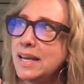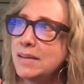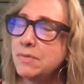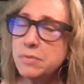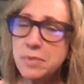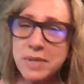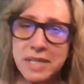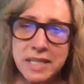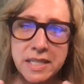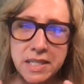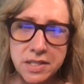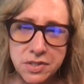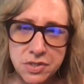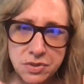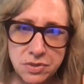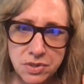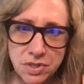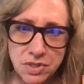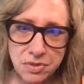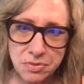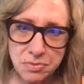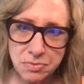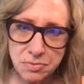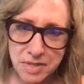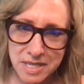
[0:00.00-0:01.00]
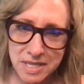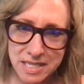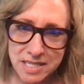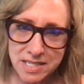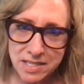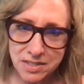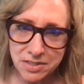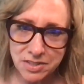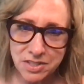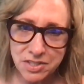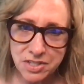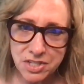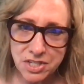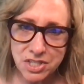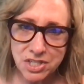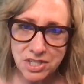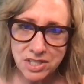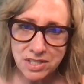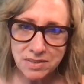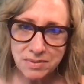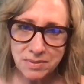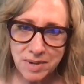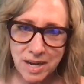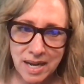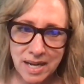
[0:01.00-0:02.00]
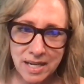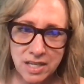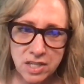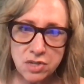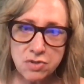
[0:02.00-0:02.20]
really do your research, right?